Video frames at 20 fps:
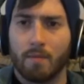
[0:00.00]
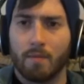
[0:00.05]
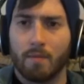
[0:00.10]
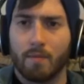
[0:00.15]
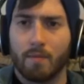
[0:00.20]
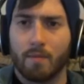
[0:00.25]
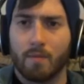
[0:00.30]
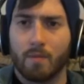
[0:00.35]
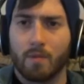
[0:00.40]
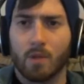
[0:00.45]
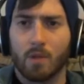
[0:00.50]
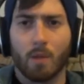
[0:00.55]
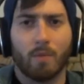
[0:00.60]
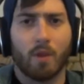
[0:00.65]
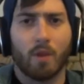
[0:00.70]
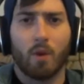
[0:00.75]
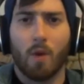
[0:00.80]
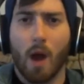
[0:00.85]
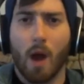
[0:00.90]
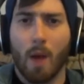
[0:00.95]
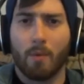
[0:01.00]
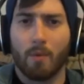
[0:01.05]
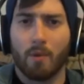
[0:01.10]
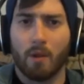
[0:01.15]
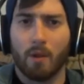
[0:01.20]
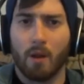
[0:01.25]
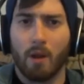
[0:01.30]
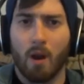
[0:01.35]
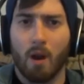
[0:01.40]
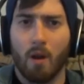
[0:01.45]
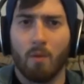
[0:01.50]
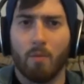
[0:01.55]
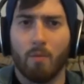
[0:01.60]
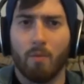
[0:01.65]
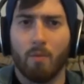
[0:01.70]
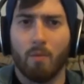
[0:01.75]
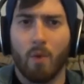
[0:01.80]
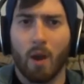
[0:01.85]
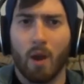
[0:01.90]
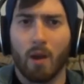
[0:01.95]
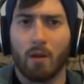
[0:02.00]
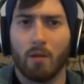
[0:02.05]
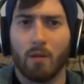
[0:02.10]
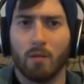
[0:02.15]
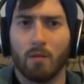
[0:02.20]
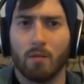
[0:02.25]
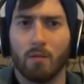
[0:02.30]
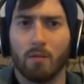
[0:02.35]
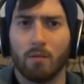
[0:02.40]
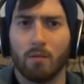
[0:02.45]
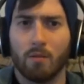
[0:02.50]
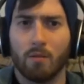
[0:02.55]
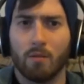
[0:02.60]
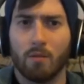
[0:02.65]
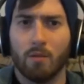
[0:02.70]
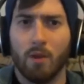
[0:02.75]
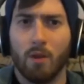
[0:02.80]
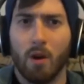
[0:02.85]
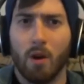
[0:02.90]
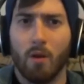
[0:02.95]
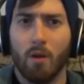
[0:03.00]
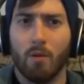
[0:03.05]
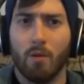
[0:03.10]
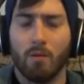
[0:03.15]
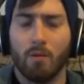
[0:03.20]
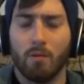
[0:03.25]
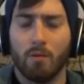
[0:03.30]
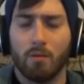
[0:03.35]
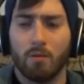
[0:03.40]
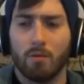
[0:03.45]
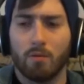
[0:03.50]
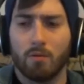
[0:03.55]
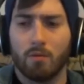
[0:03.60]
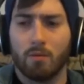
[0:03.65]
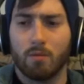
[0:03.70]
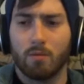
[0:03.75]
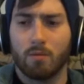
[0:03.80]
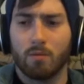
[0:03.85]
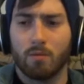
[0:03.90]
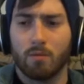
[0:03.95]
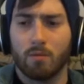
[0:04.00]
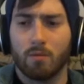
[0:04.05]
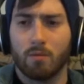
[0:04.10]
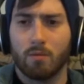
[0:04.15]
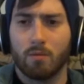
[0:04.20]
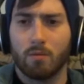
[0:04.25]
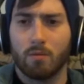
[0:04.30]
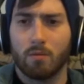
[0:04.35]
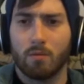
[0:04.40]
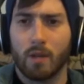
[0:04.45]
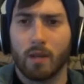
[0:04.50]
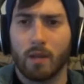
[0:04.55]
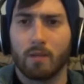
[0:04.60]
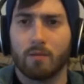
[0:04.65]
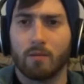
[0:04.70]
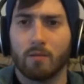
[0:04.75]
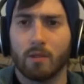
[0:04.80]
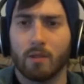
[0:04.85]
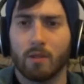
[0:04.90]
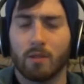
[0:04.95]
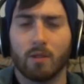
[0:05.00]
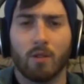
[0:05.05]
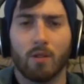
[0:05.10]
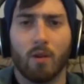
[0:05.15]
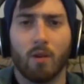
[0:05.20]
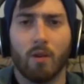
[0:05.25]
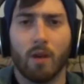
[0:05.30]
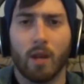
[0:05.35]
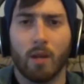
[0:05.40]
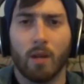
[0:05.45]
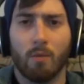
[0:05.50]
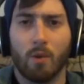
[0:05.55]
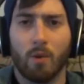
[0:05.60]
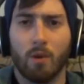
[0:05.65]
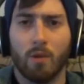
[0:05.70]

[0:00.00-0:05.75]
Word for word: something will happen, and then, oh, wait. No. That, it's not anymore.